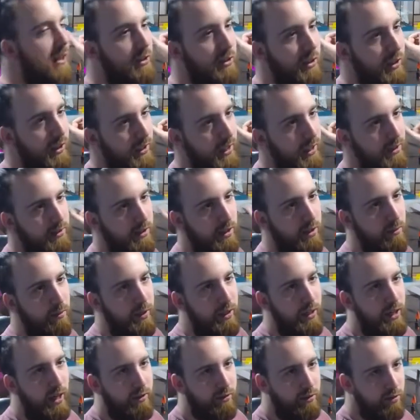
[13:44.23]
That's going to be
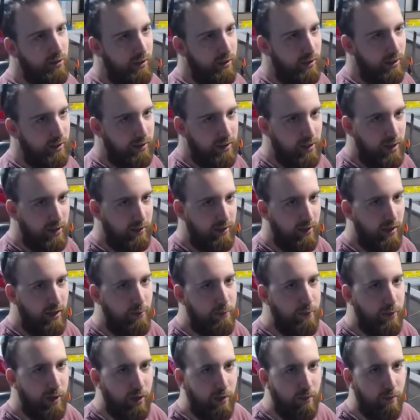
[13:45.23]
actually the tank that I'm
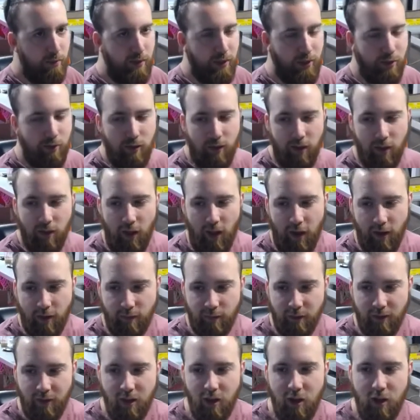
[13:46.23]
going to be doing a lot of
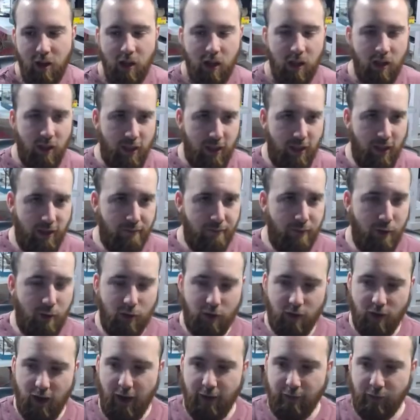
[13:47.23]
the
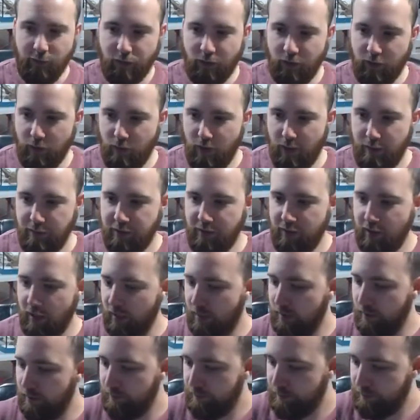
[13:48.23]
photographs for the website
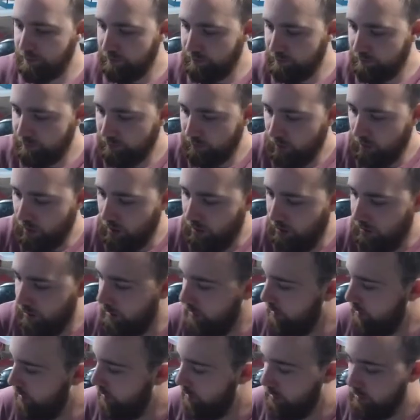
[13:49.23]
on,
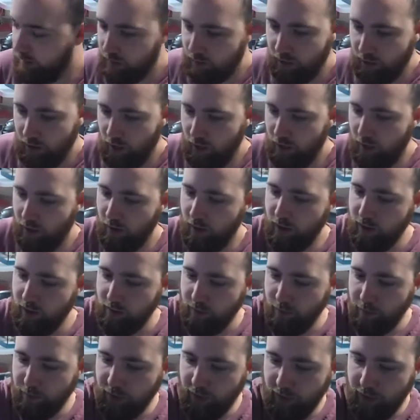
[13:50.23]
uh, on a lot of the
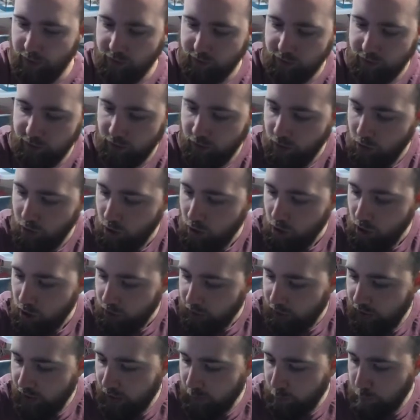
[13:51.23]
plants. So
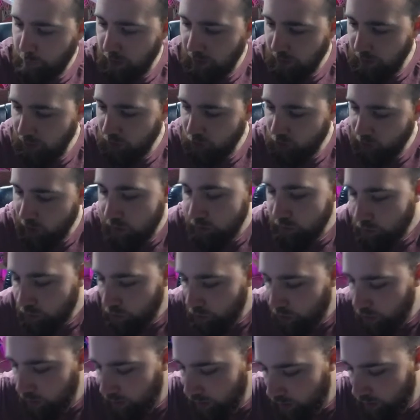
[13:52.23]
that's Pygmy Chain
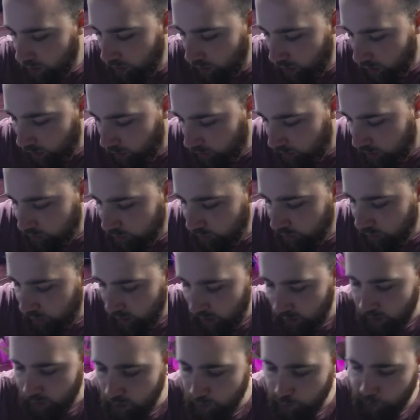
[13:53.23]
Sword. Uh, let's look at a
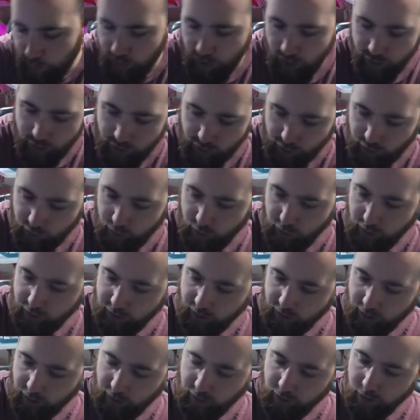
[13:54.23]
couple other swords
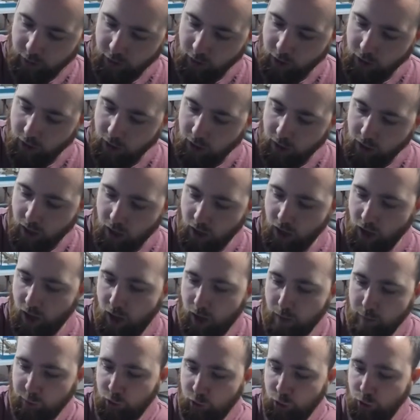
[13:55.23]
here.
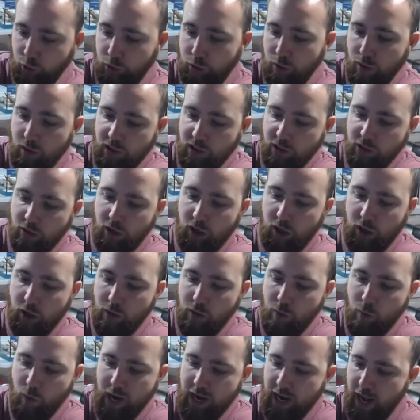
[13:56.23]
Um, so swords are a good
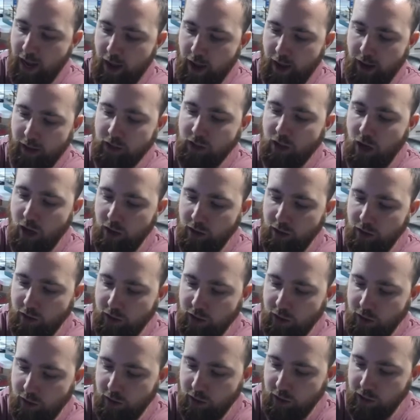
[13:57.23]
way to add color
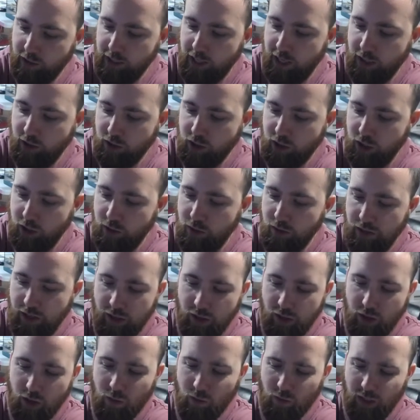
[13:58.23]
to your tank too that
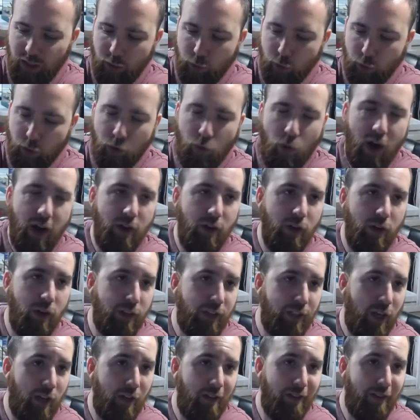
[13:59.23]
don't really require a
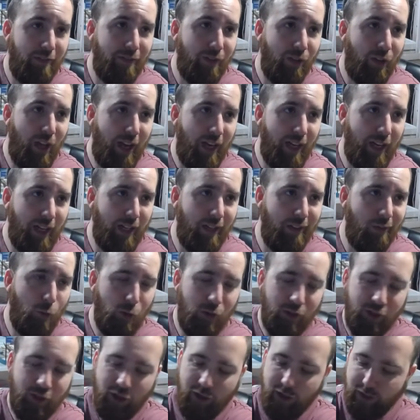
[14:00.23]
ton of light or a
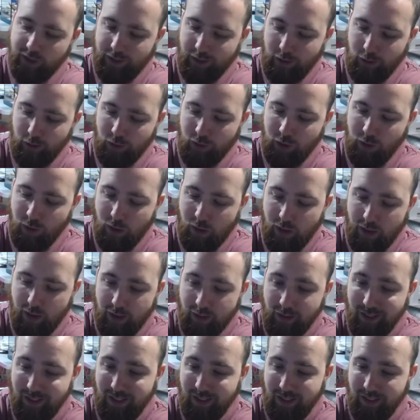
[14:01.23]
ton of CO2 or
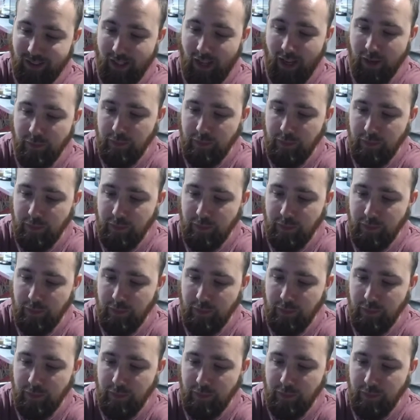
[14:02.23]
anything like that.